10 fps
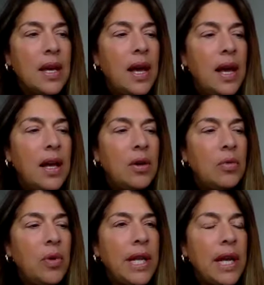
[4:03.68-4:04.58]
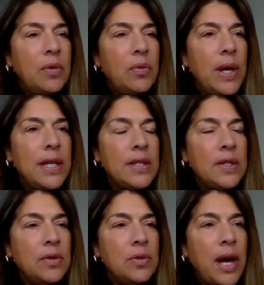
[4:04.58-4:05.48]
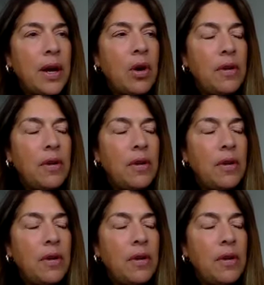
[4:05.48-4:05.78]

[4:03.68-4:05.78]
When I went to, our